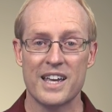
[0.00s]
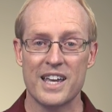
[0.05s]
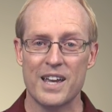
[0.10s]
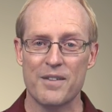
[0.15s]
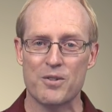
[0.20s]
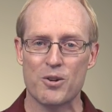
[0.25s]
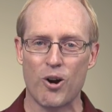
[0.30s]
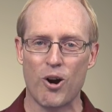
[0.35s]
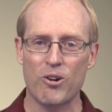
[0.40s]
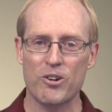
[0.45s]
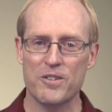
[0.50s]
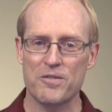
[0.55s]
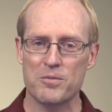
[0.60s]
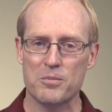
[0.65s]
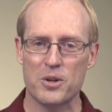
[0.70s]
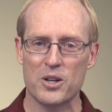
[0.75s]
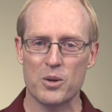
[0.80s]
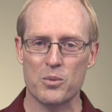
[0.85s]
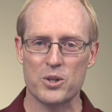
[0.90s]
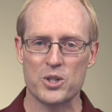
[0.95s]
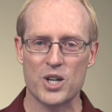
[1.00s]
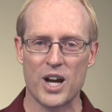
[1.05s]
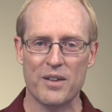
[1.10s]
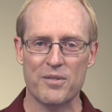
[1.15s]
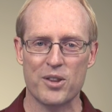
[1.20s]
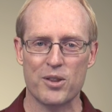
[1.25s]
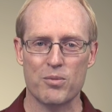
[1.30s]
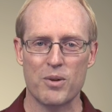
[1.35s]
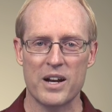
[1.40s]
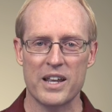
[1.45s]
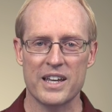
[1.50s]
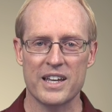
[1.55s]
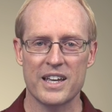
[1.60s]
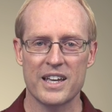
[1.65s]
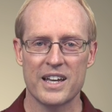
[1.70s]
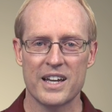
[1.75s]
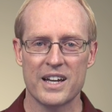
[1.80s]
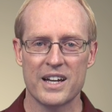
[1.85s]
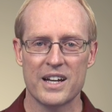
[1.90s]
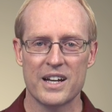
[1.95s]
If you're already familiar with Java threading,
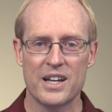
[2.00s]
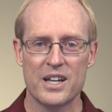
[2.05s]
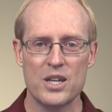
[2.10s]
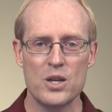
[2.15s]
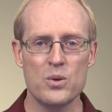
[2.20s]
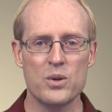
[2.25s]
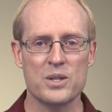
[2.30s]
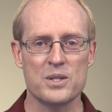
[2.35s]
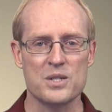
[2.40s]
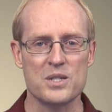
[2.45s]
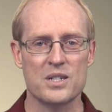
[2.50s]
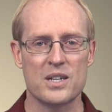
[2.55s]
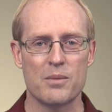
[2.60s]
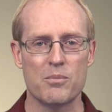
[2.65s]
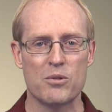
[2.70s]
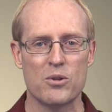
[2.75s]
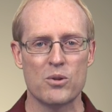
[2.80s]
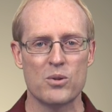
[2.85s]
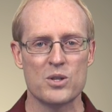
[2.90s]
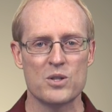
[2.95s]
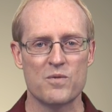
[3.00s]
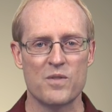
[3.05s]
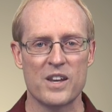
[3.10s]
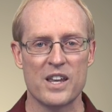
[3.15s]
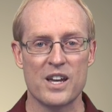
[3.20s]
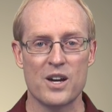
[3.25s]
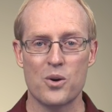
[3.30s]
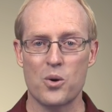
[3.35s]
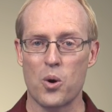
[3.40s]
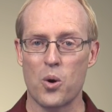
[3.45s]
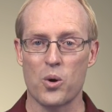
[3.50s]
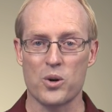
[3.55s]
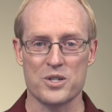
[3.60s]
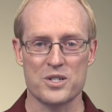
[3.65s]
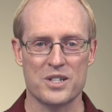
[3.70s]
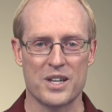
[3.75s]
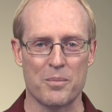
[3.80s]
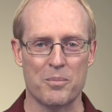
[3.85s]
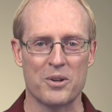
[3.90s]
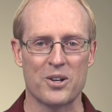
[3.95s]
you can skim through this video or
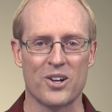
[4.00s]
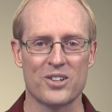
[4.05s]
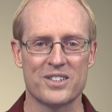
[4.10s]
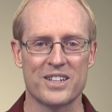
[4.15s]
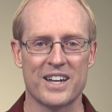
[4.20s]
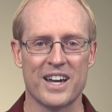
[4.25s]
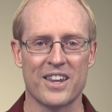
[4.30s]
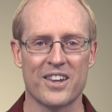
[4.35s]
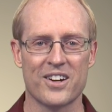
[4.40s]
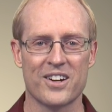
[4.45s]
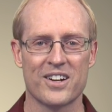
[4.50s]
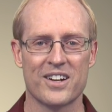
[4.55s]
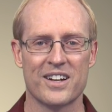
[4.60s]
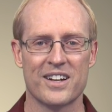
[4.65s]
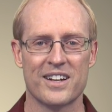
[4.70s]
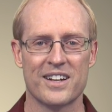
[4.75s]
skip it altogether.